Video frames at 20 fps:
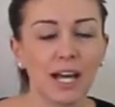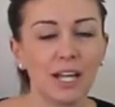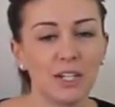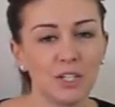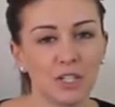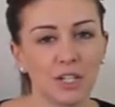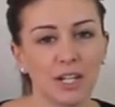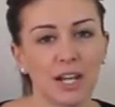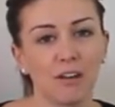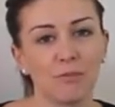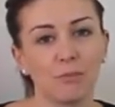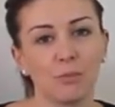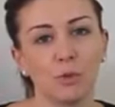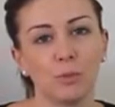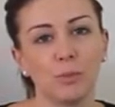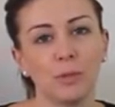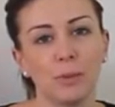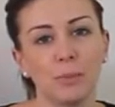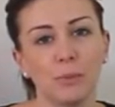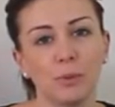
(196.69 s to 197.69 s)
and you're going to have
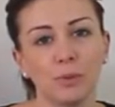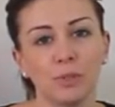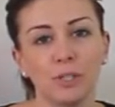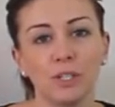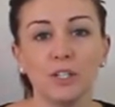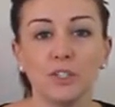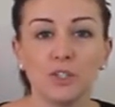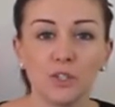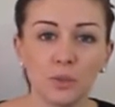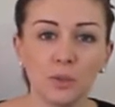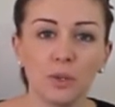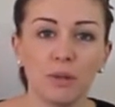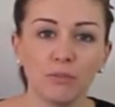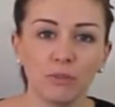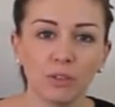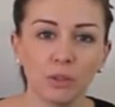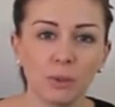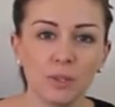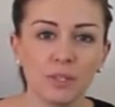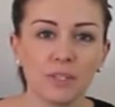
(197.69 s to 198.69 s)
more people to
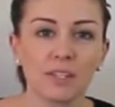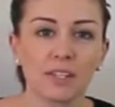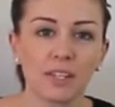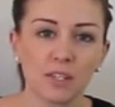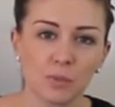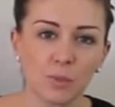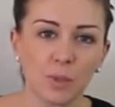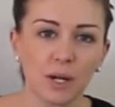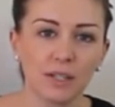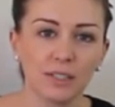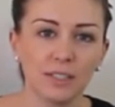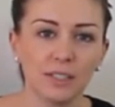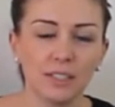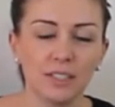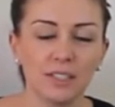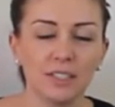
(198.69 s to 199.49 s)
influence as well.